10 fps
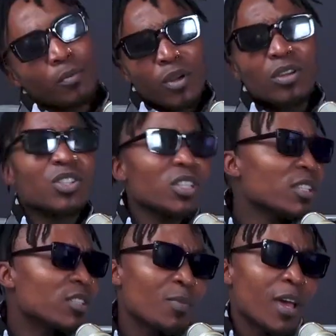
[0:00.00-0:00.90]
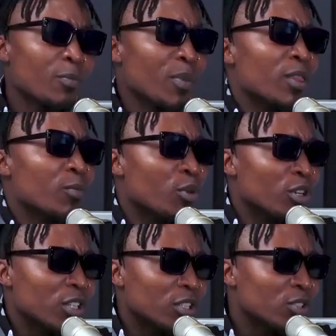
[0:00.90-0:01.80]
No, it's just inspired by the
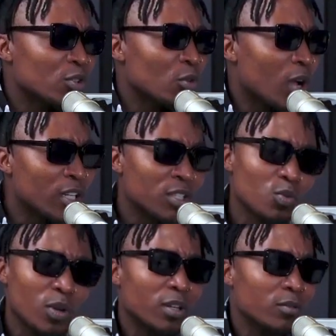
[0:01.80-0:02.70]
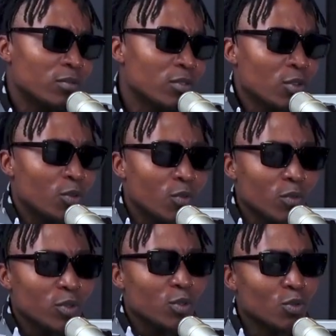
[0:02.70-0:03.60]
project. You know, I just want to, you know,
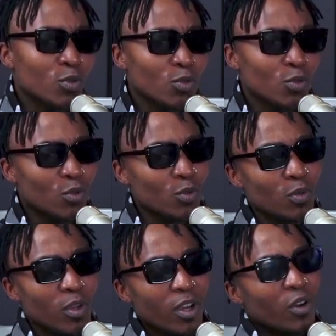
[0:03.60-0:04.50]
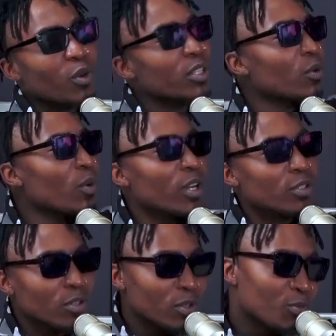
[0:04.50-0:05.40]
to raise awareness
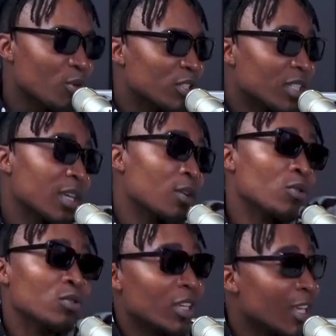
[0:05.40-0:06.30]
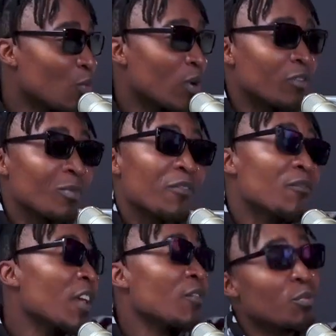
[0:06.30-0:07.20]
on the project, and also get one of my
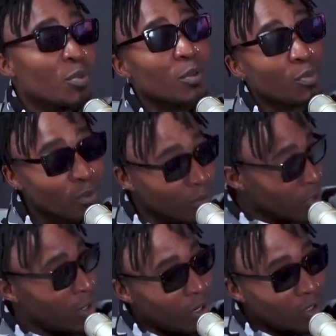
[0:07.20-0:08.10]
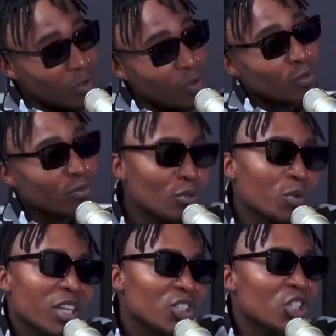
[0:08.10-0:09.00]
favorite people, you know, so we
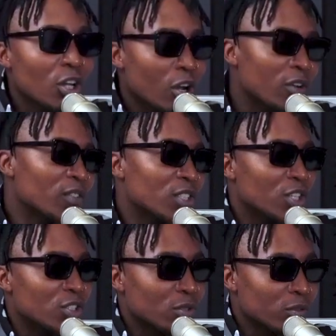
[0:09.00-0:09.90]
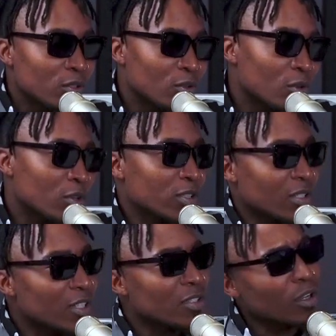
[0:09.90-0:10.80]
can share conversation, you know, because
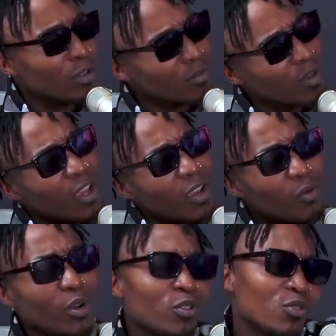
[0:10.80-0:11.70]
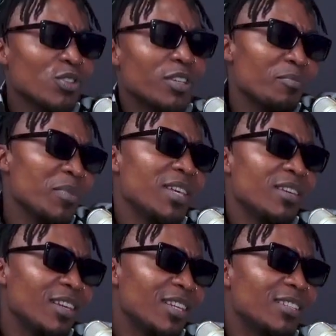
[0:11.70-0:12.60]
it's not, we don't usually meet
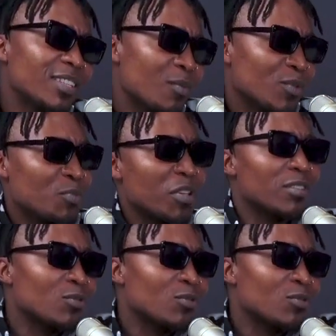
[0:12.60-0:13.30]
in these type of spaces.